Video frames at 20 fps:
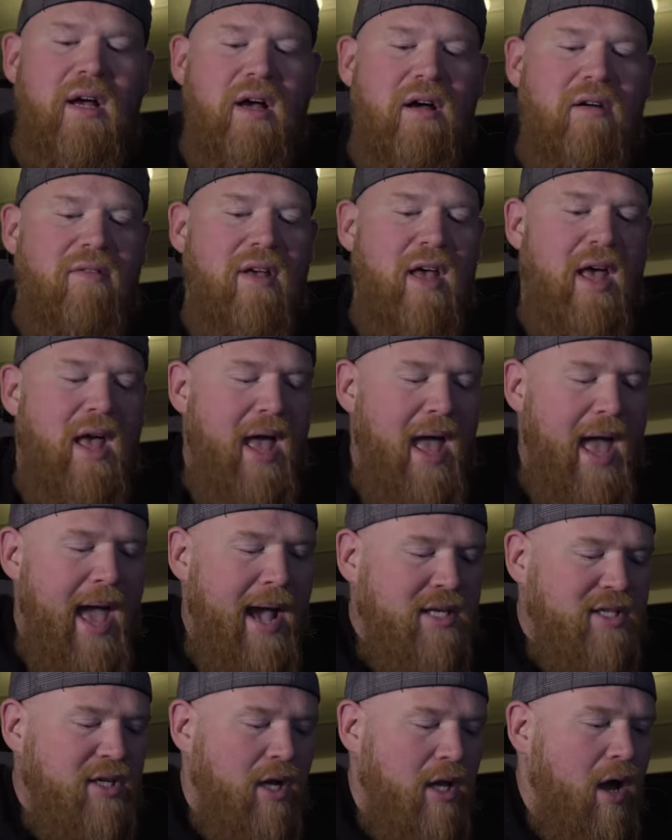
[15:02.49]
of
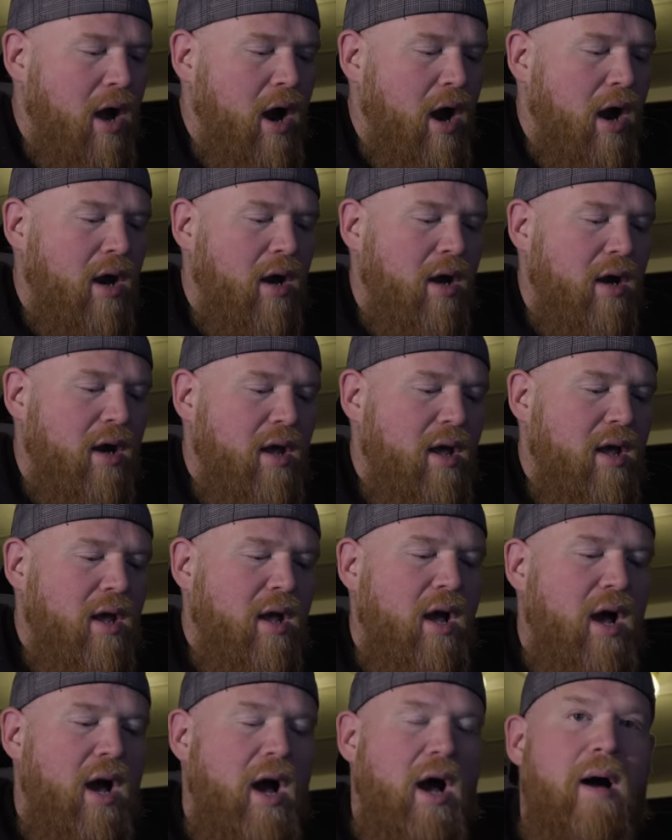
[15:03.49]
XLR,
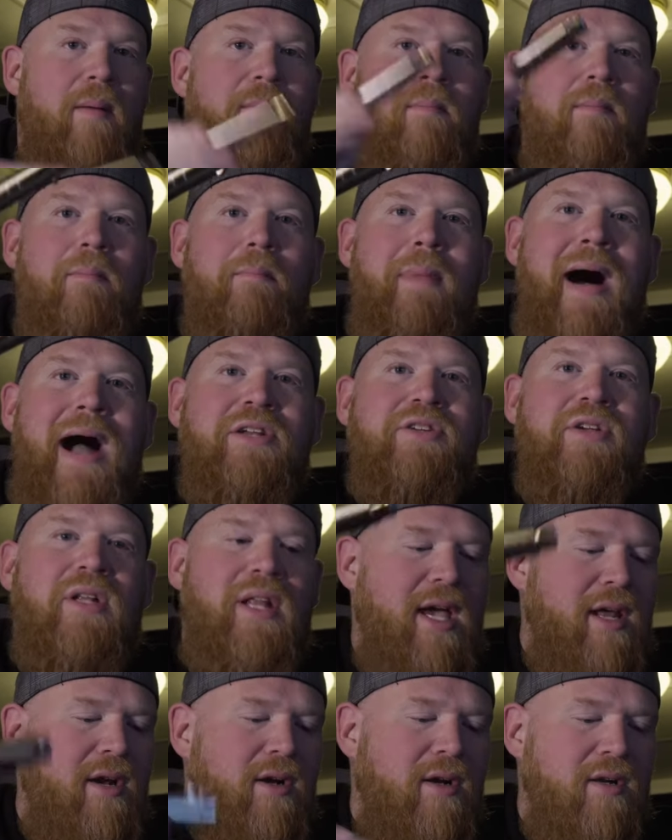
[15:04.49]
um,
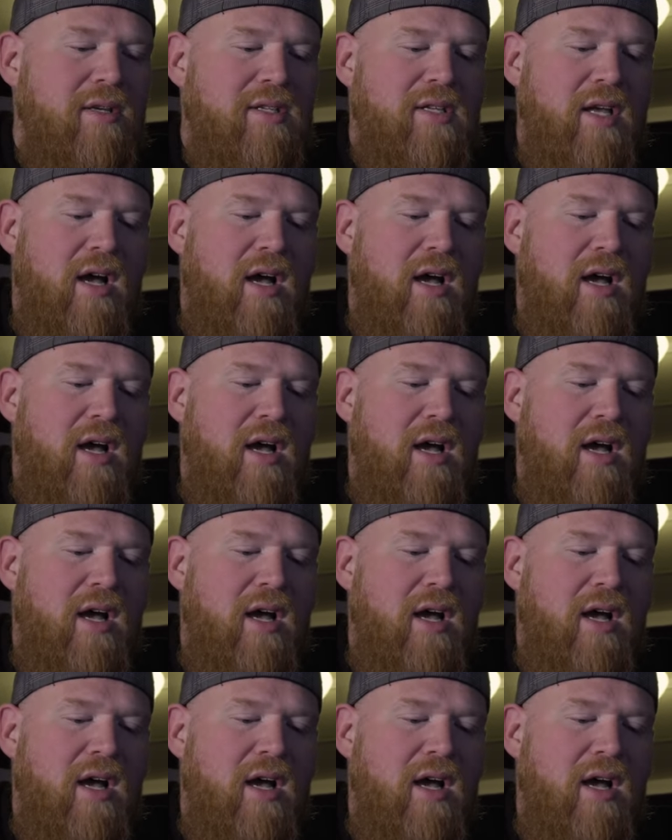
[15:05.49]
modulators,